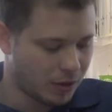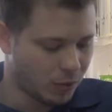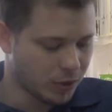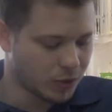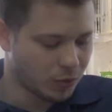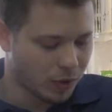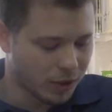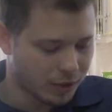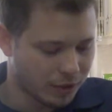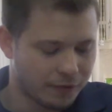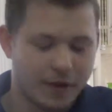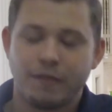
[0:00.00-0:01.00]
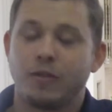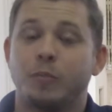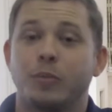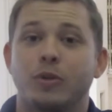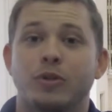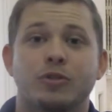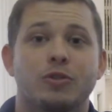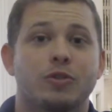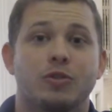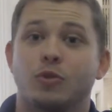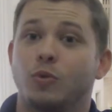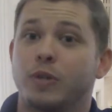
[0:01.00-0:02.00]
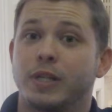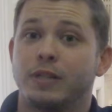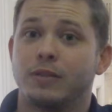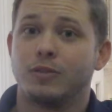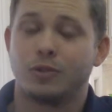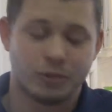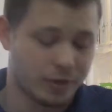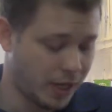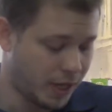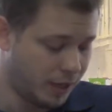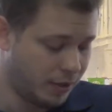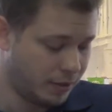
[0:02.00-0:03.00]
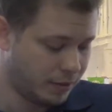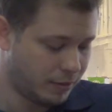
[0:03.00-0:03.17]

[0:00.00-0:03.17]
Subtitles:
What's one of your favorite books or stories to read?